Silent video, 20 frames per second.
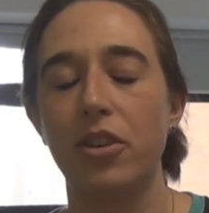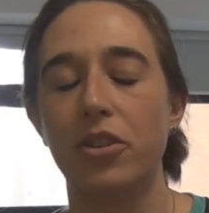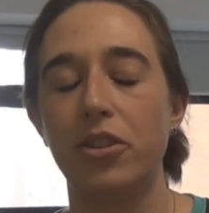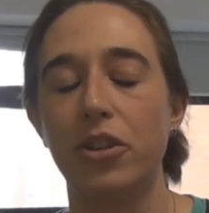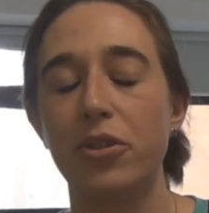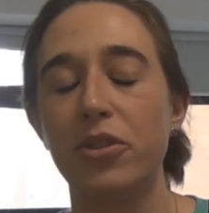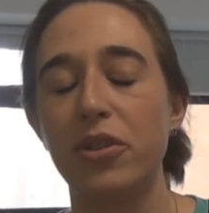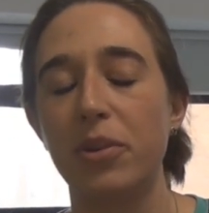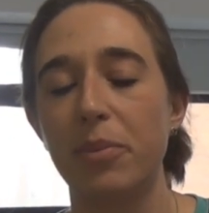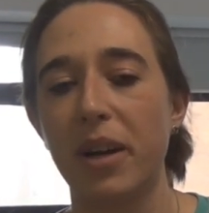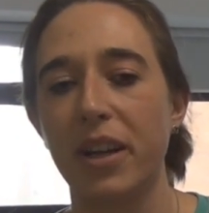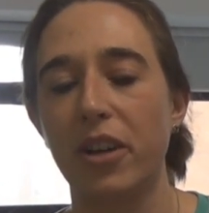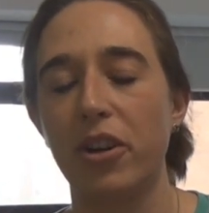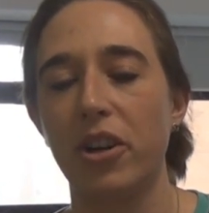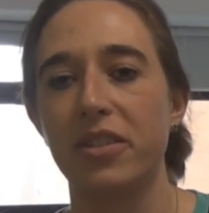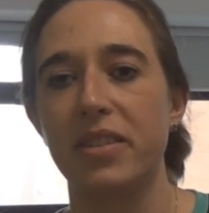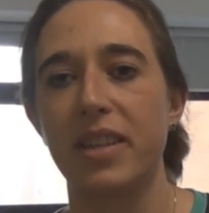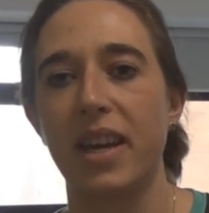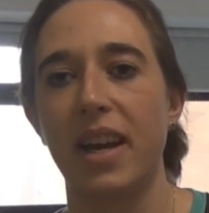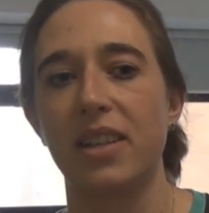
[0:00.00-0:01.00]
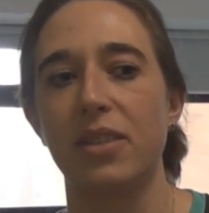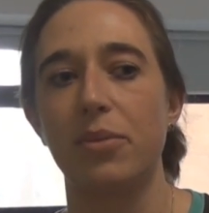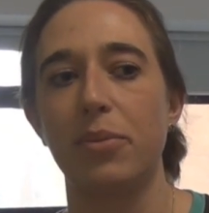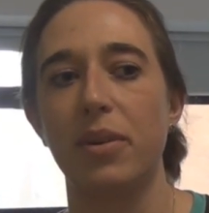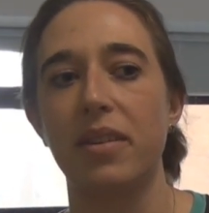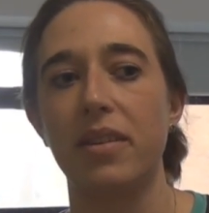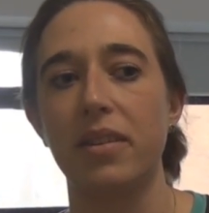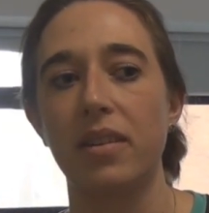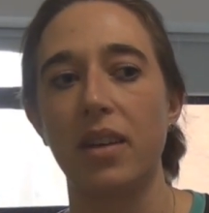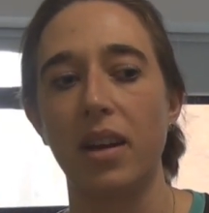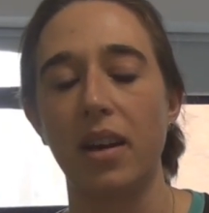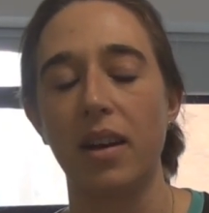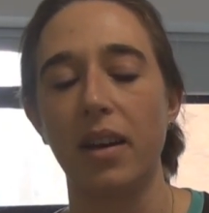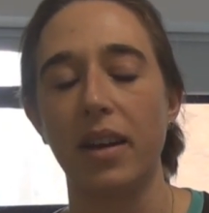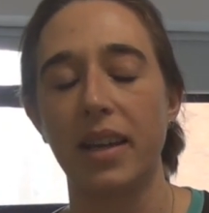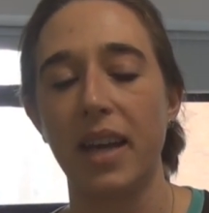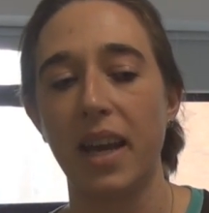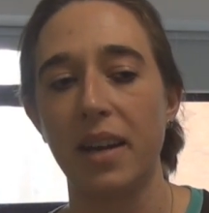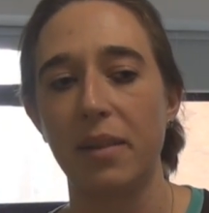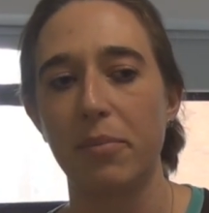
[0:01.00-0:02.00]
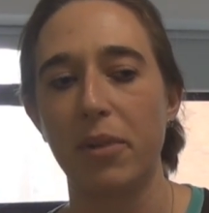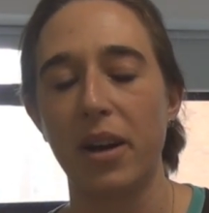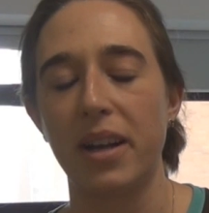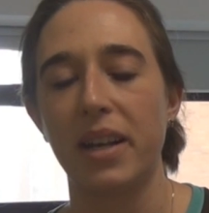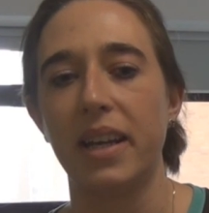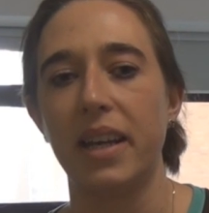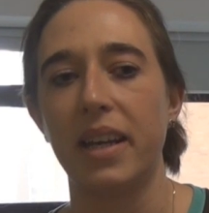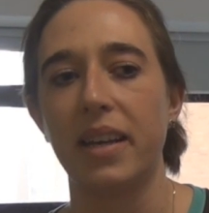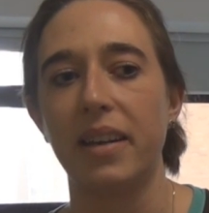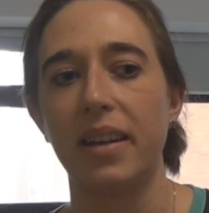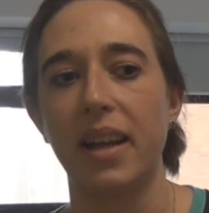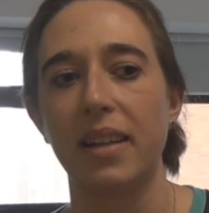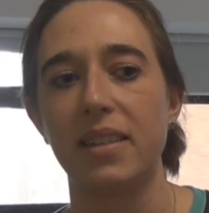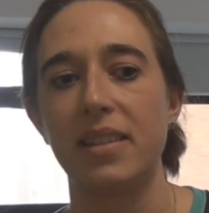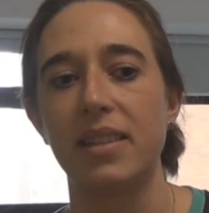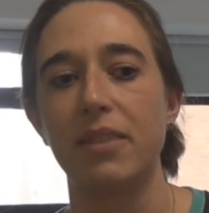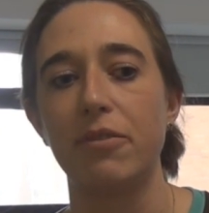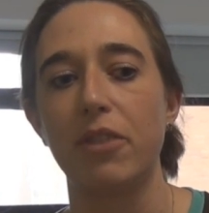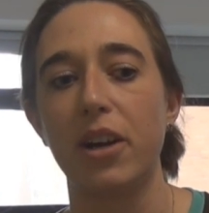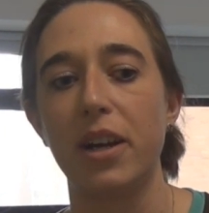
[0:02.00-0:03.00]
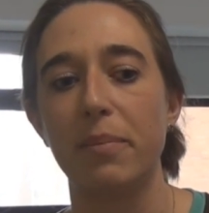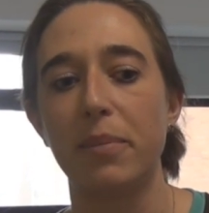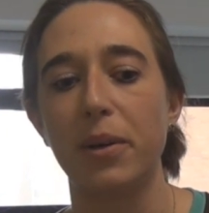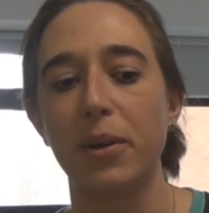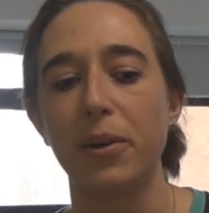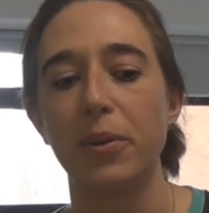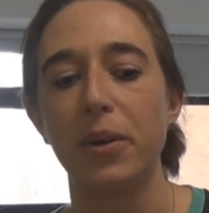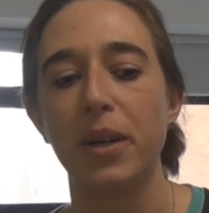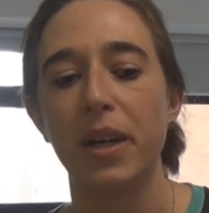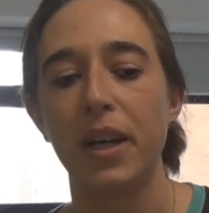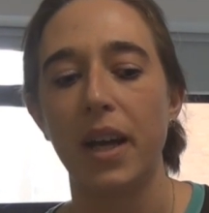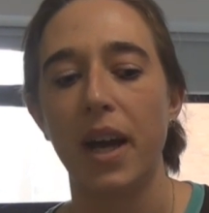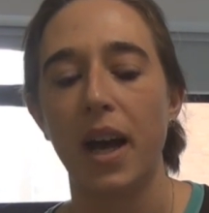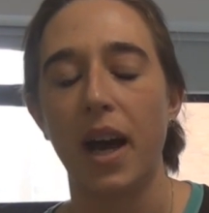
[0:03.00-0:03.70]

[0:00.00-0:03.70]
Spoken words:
Due to my contact with Kent Brantley and Nancy Wrightwell,